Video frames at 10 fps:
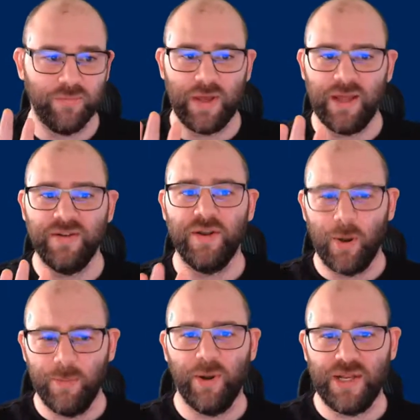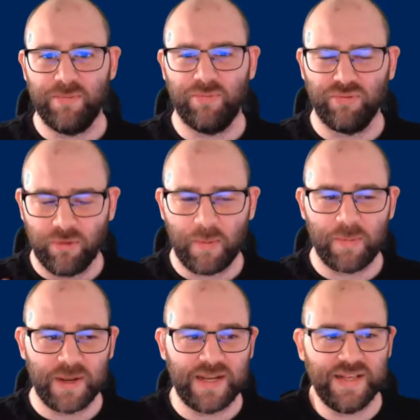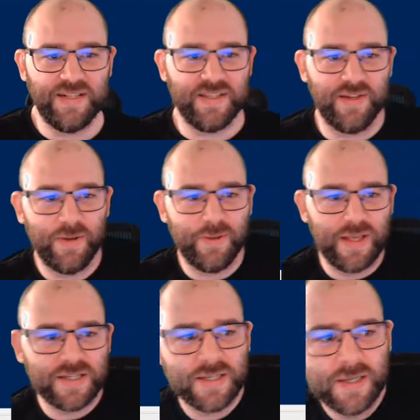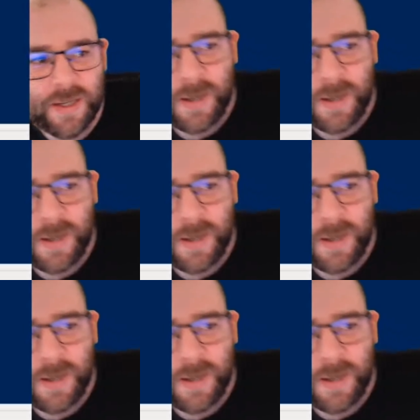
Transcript: and nobody probably needs to do this,